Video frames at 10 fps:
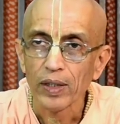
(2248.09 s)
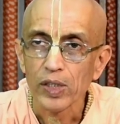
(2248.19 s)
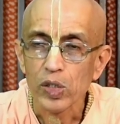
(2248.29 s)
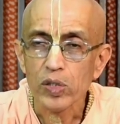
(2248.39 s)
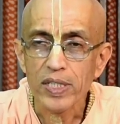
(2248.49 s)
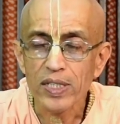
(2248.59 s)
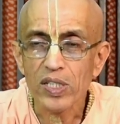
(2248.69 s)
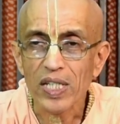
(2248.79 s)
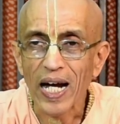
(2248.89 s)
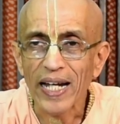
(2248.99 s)
So,
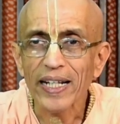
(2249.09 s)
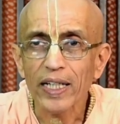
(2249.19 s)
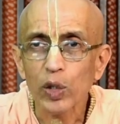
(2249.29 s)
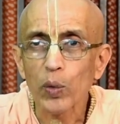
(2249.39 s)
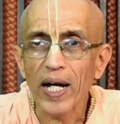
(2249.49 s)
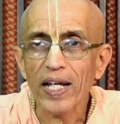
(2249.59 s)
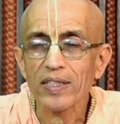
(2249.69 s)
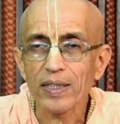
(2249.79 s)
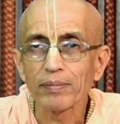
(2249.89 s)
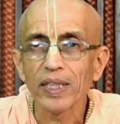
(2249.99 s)
since I require
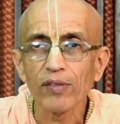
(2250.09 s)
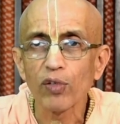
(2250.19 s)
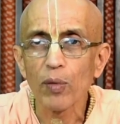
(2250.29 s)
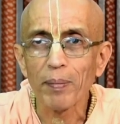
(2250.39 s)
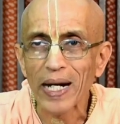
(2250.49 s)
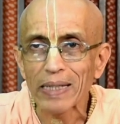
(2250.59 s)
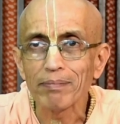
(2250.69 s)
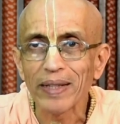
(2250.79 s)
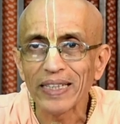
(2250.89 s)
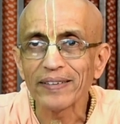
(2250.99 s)
something for my
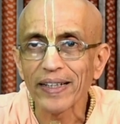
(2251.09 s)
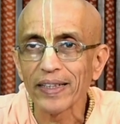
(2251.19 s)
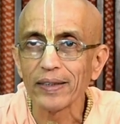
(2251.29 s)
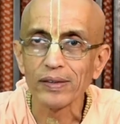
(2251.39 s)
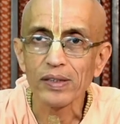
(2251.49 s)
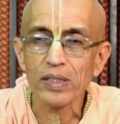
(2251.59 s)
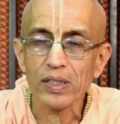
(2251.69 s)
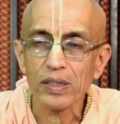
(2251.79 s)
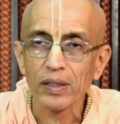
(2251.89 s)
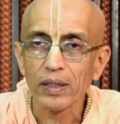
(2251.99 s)

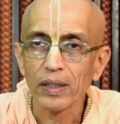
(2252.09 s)
maintenance,